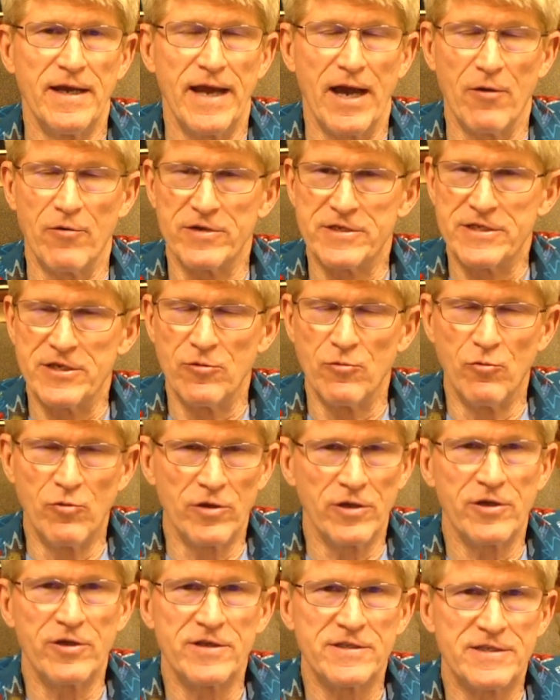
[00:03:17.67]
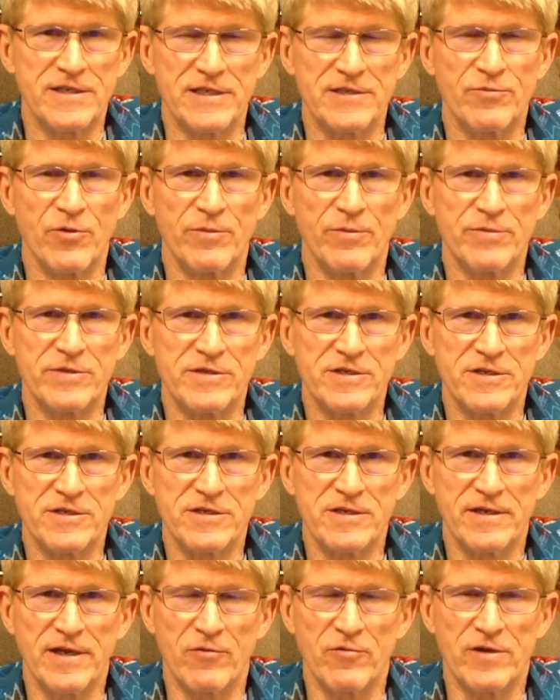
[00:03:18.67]
I want to see really good sesamoid
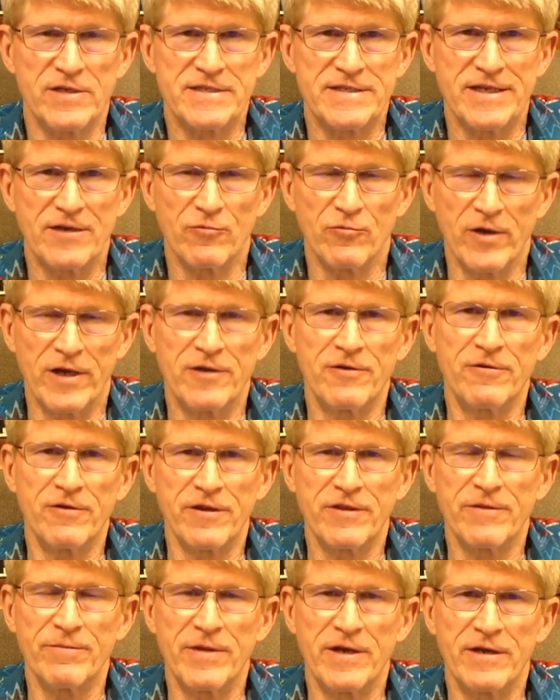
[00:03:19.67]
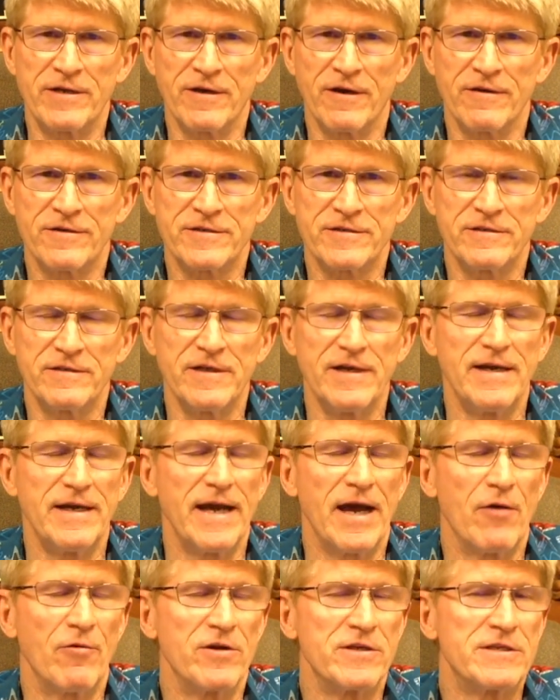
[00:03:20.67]
position, I want to see it right underneath the metatarsal,
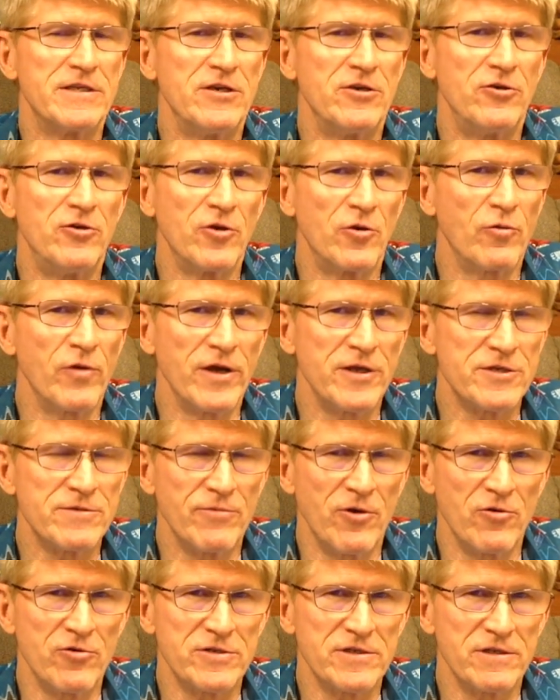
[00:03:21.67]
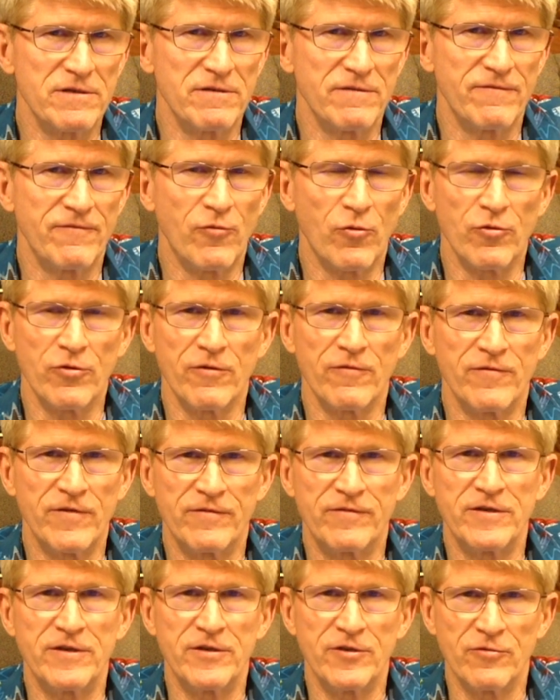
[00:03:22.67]
I want to see good range of motion, 40 or
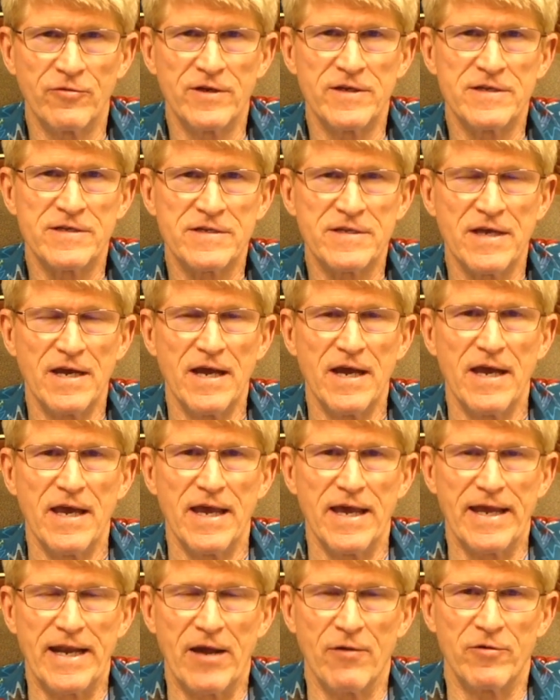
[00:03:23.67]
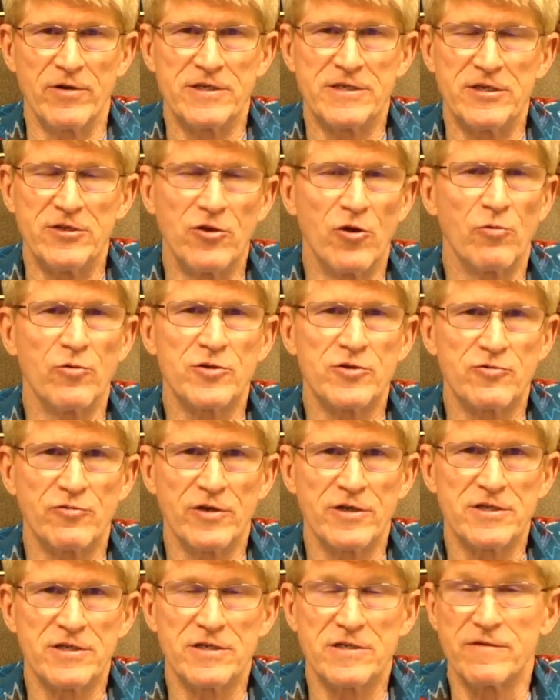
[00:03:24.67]
50 degrees, and I want to see no
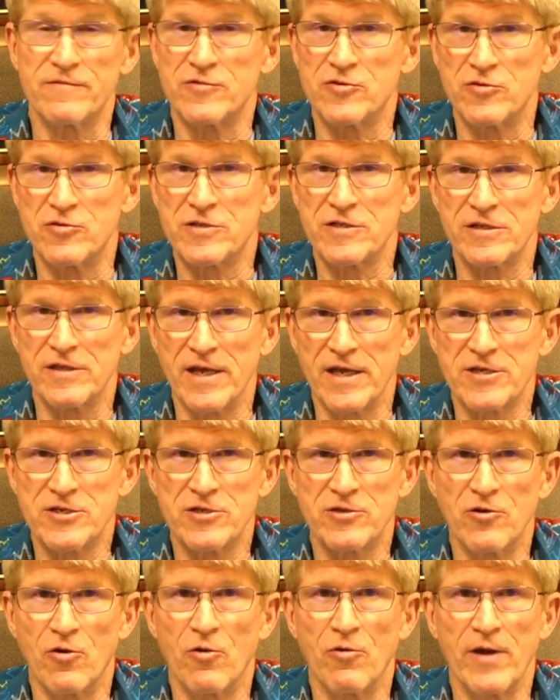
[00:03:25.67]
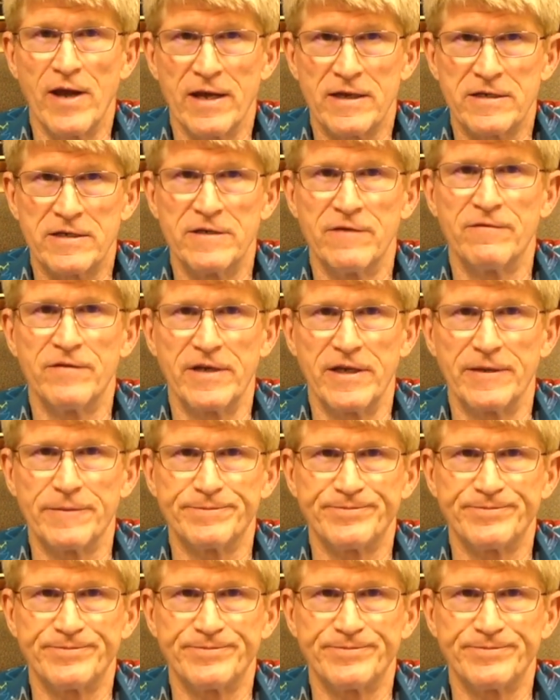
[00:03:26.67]
restrictions of shoe selection or activity.